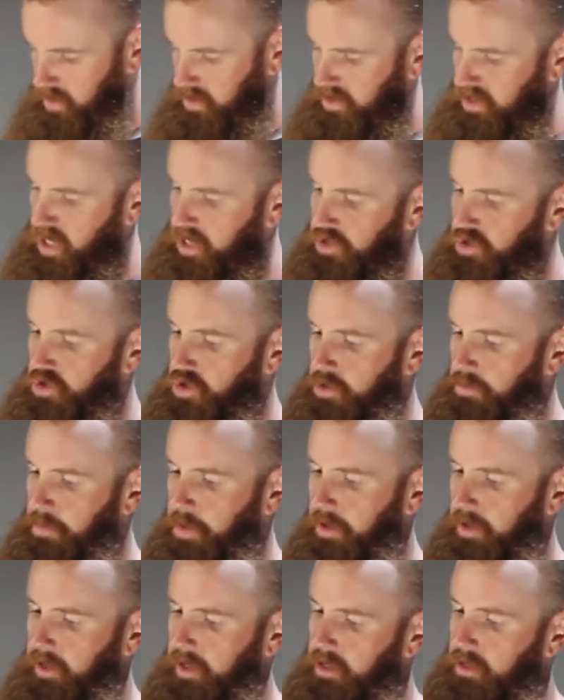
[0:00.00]
tensioner
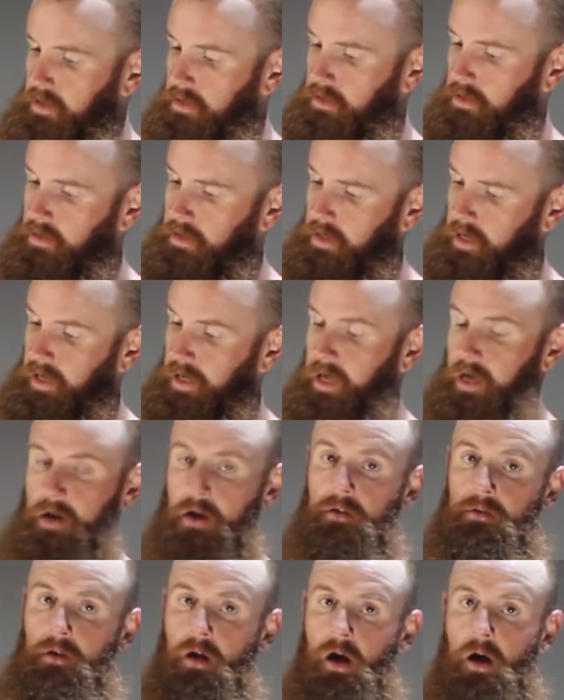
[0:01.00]
pulley,
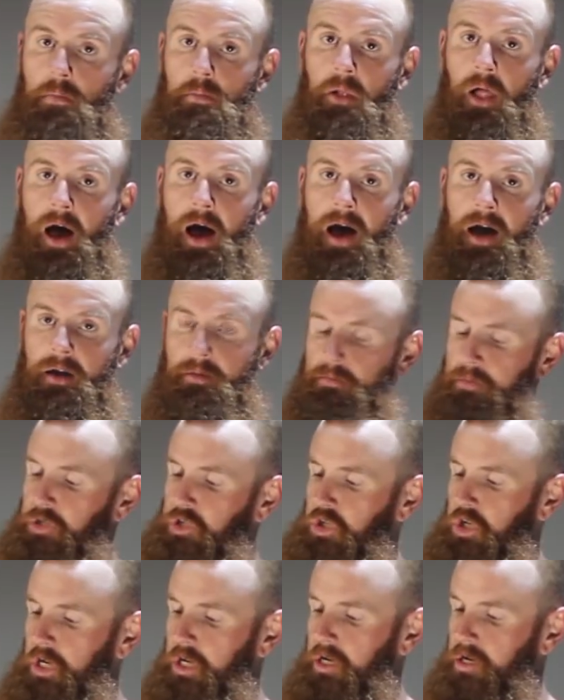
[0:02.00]
again all black,
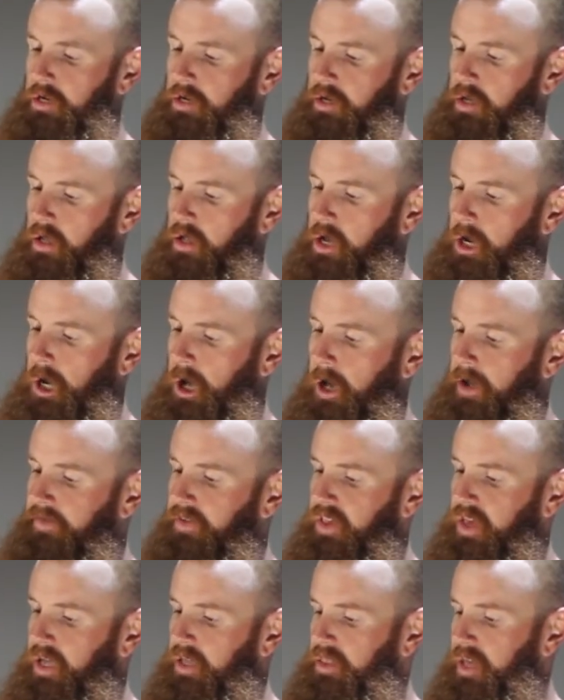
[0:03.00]
machined.
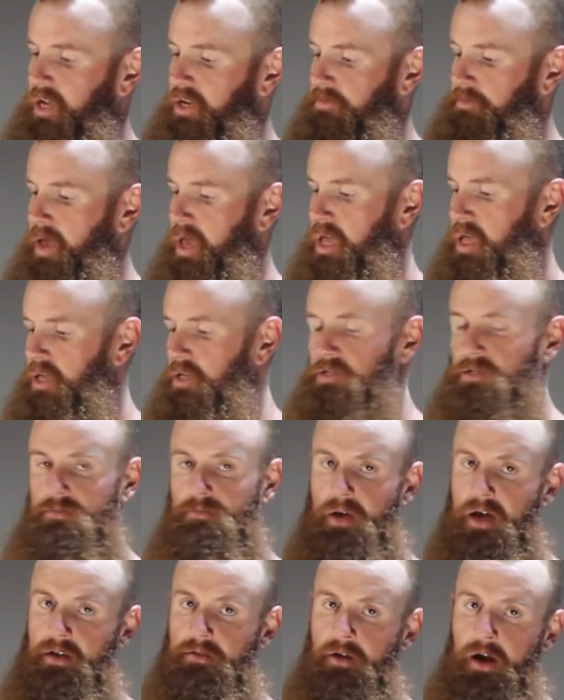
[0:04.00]
Everything they make is
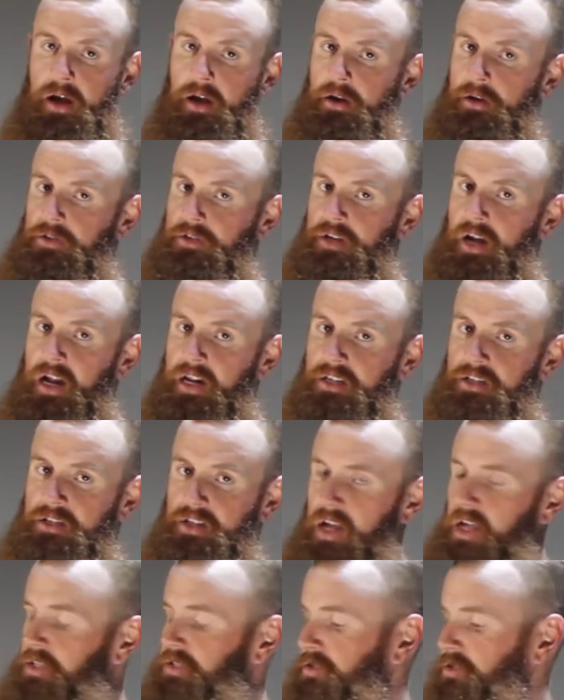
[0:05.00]
made right here in the United
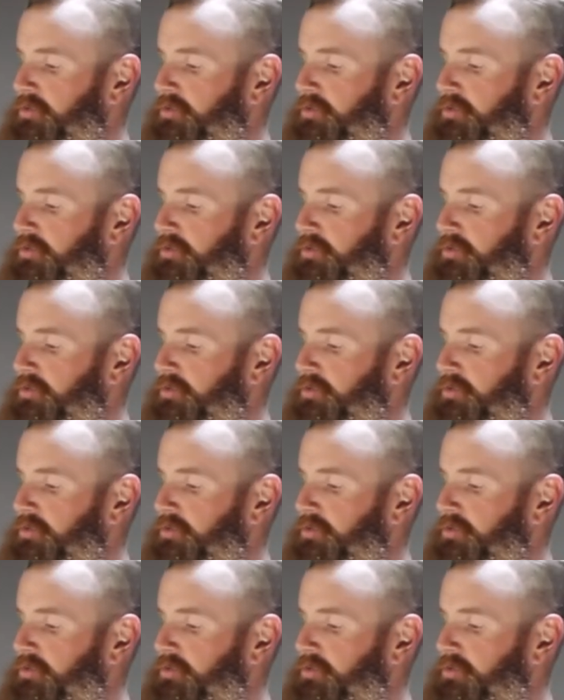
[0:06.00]
States, so